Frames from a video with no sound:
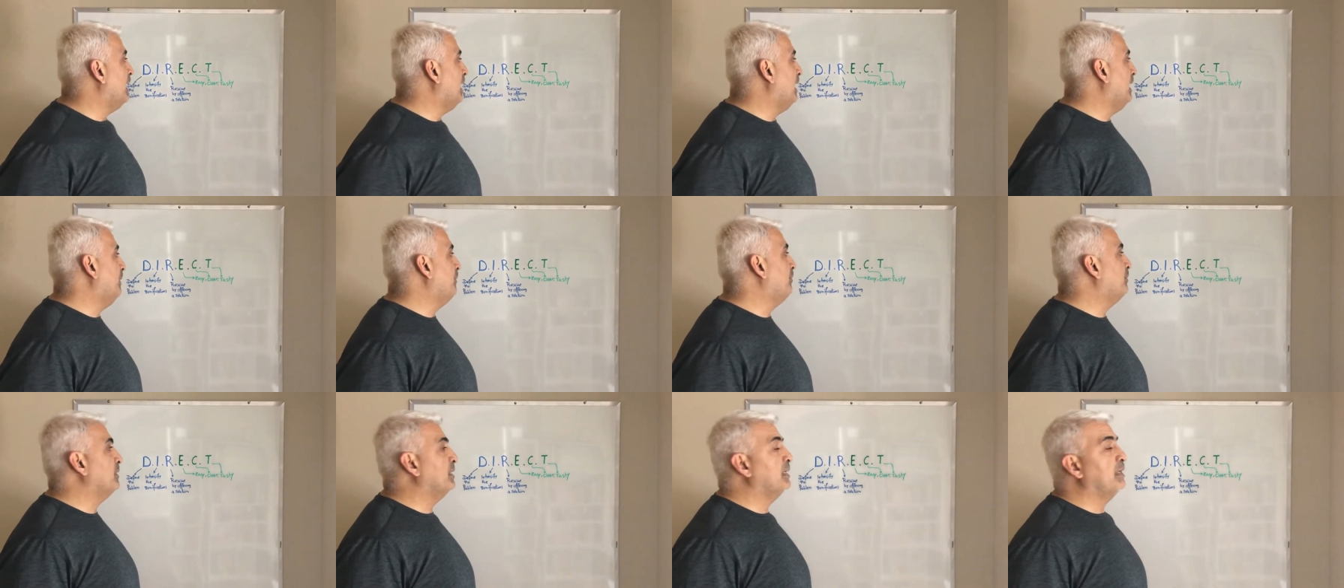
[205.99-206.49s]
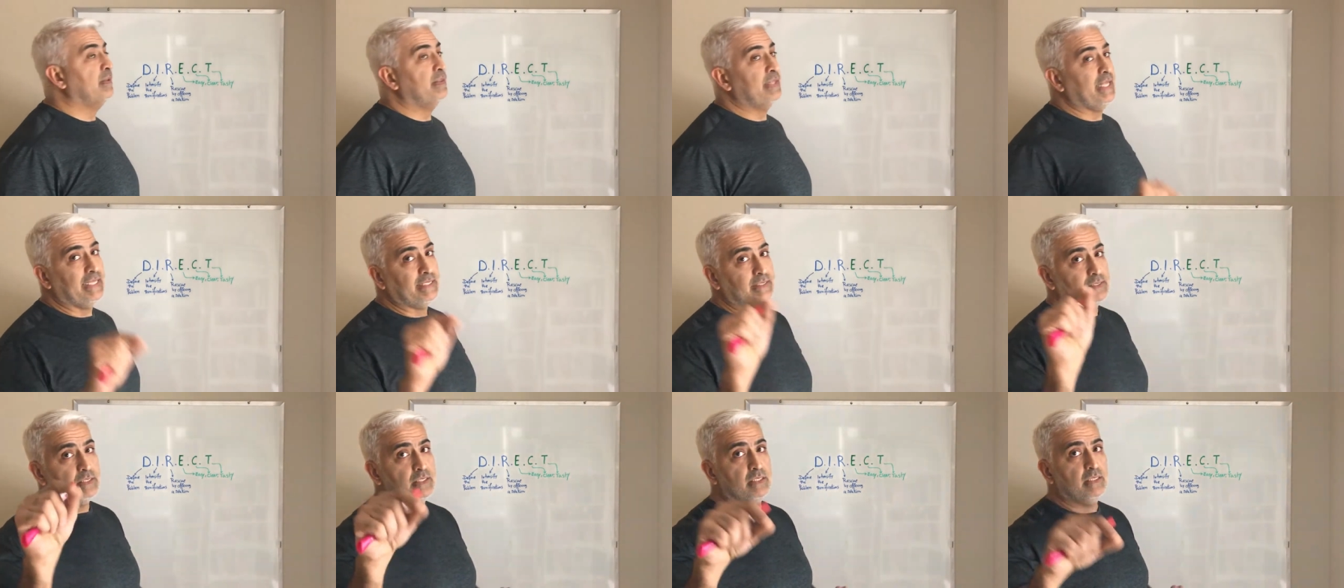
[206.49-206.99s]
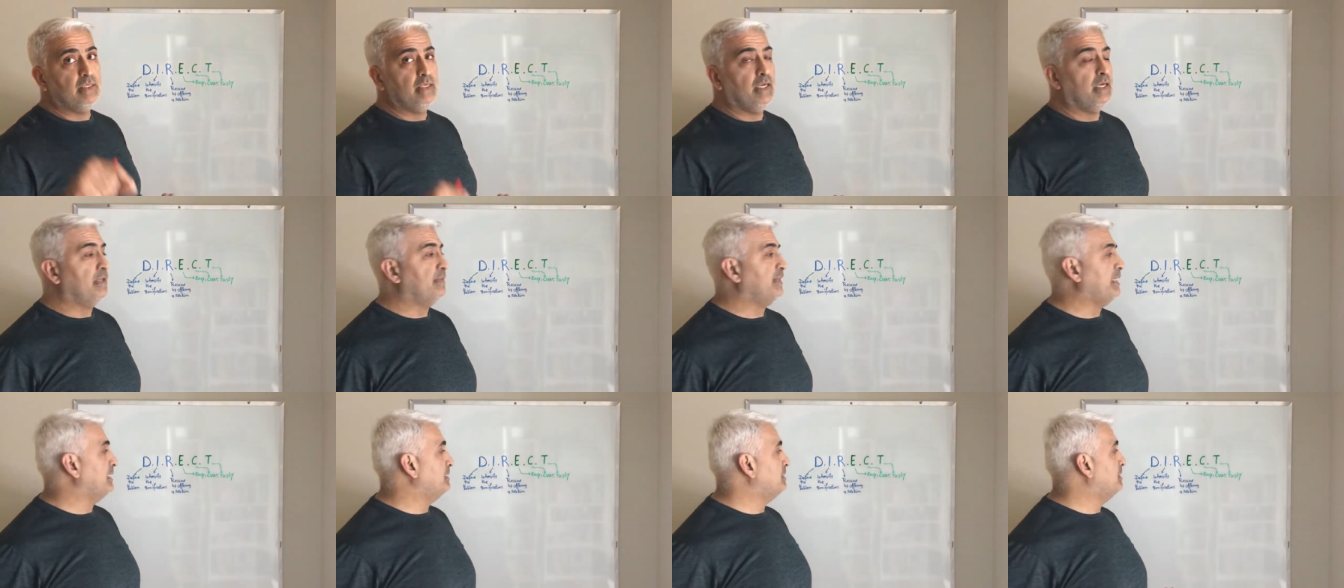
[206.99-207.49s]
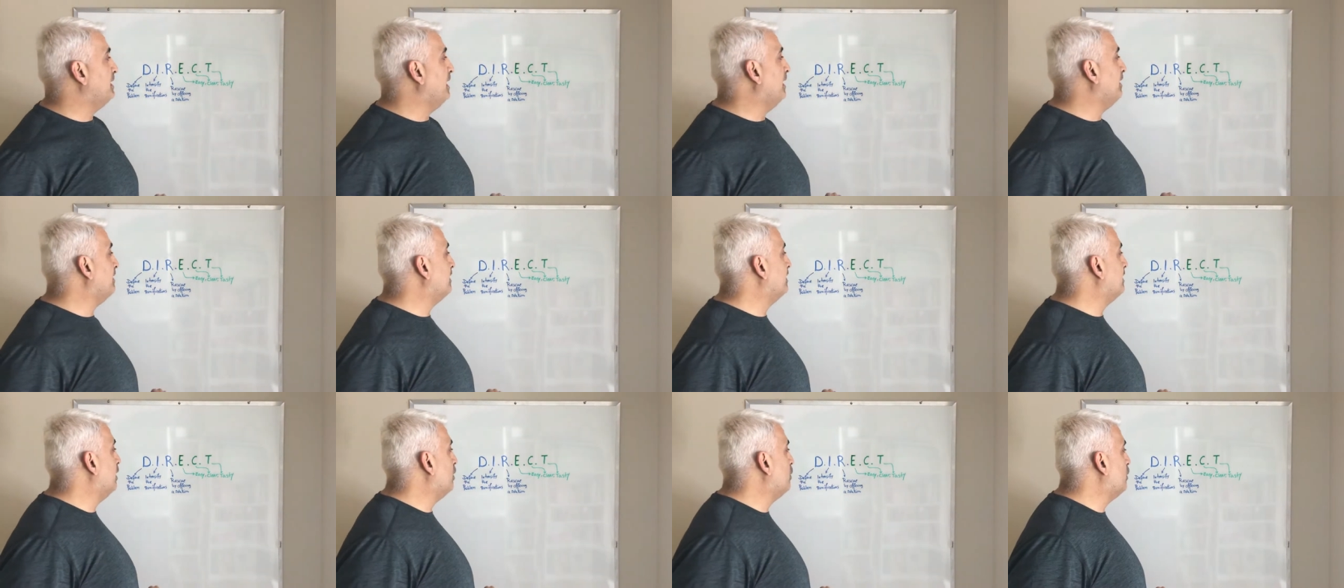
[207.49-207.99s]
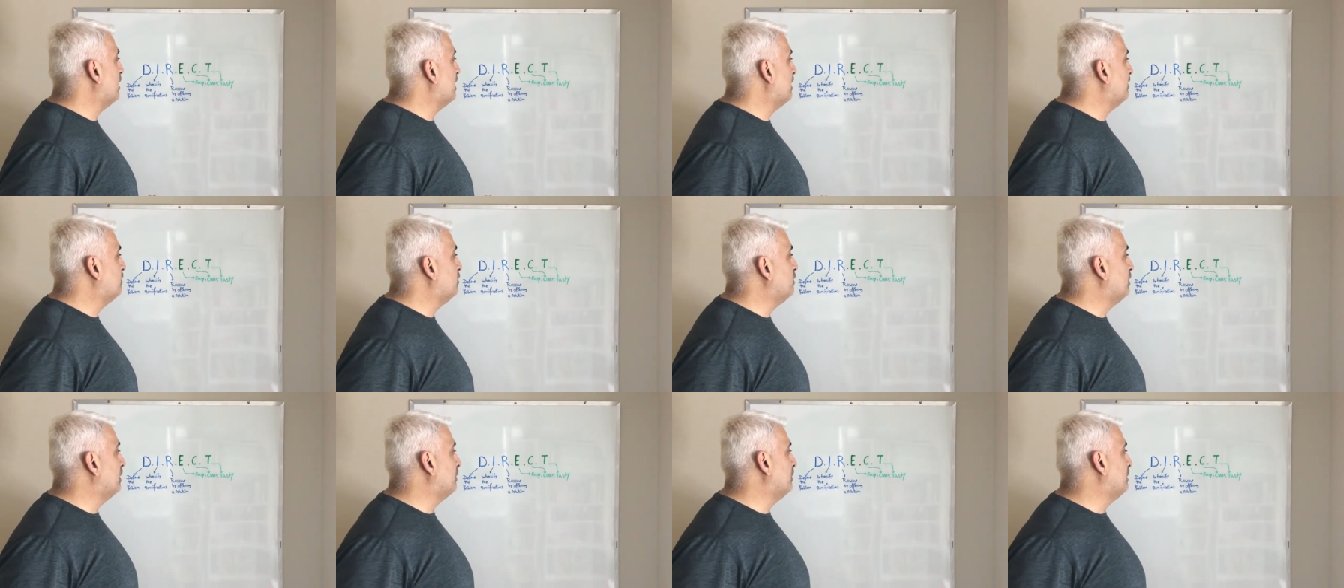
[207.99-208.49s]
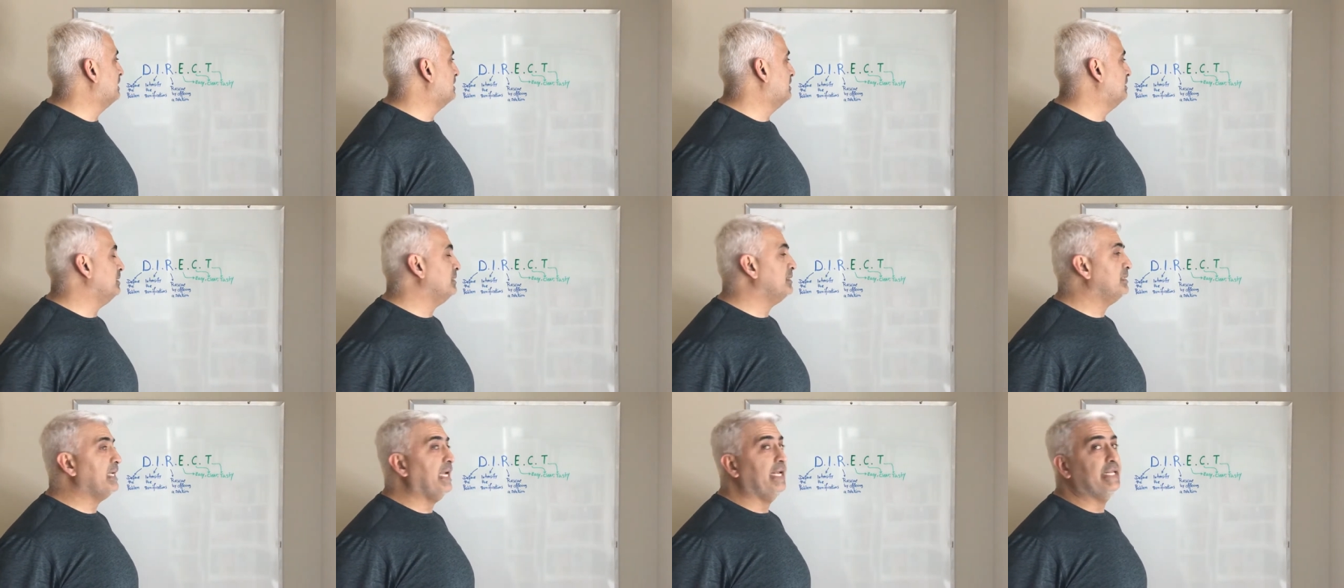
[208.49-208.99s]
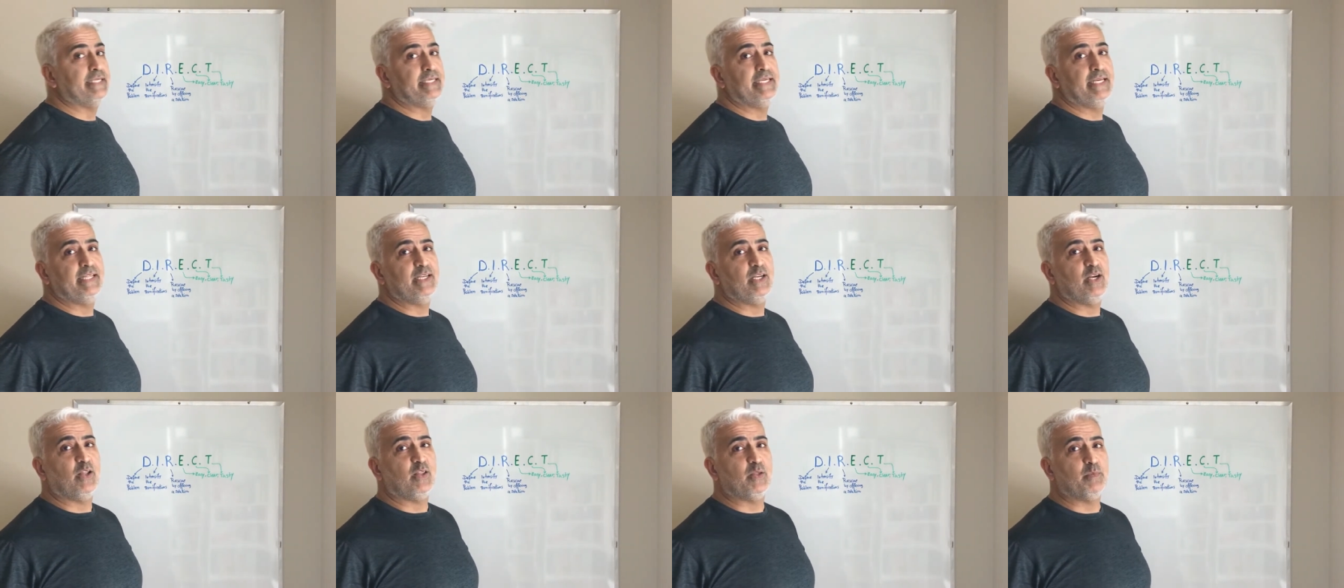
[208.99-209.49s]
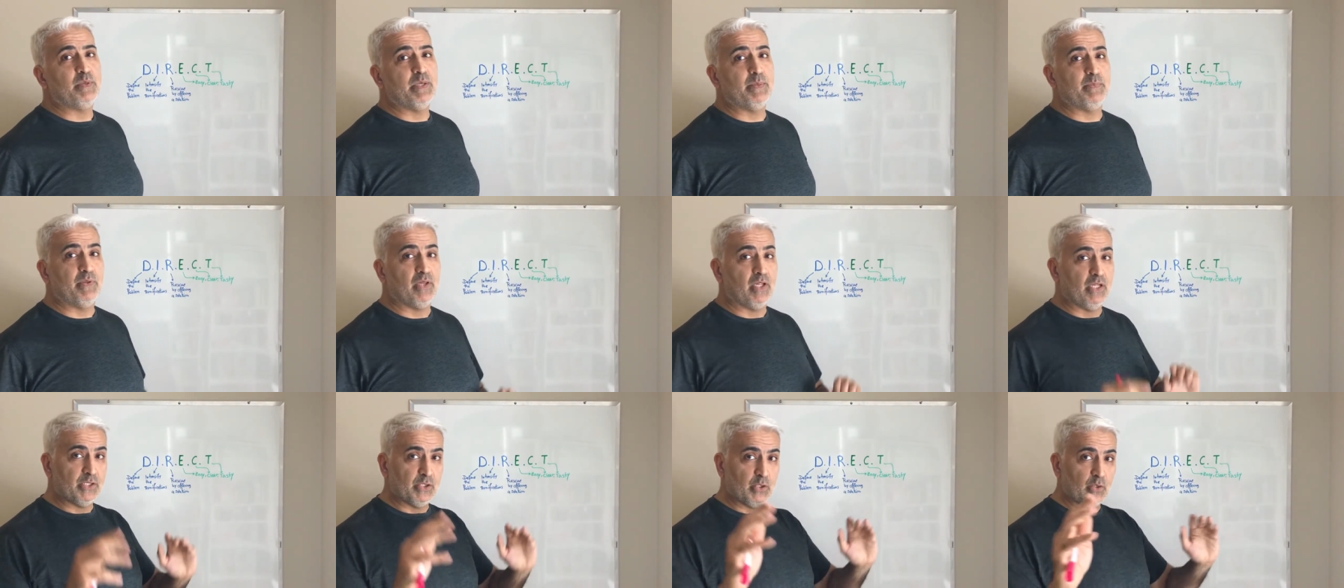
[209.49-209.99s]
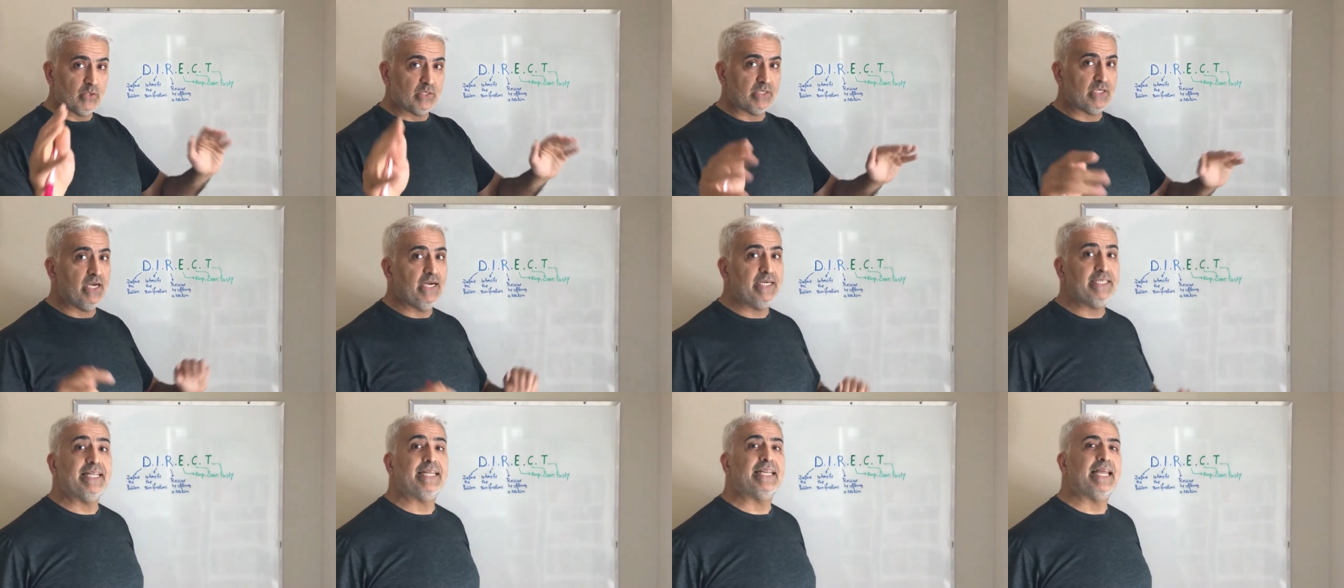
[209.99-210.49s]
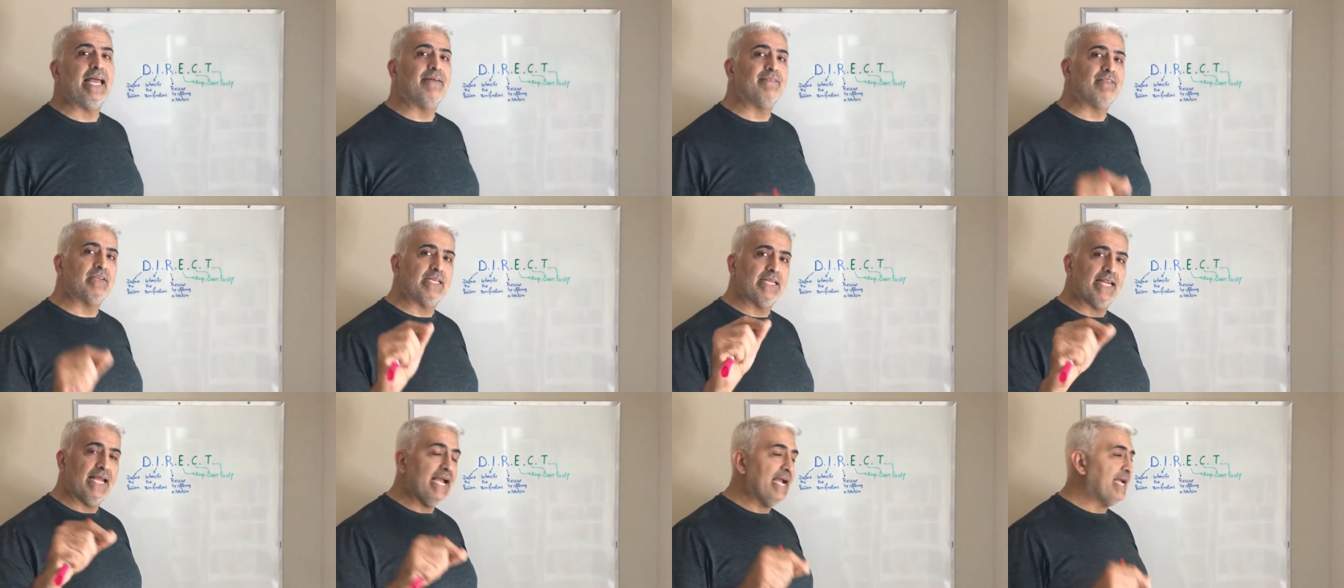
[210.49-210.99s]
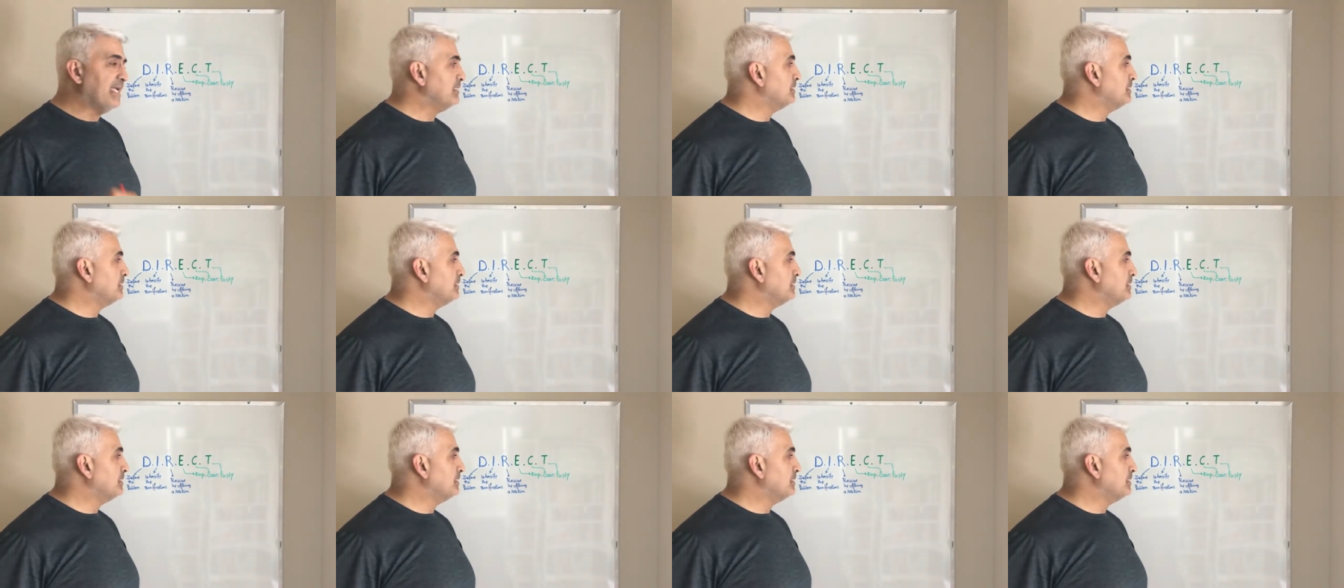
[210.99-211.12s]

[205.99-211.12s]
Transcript: Um, that's the uh, that's the ethical way of doing business and getting other people on your side and having an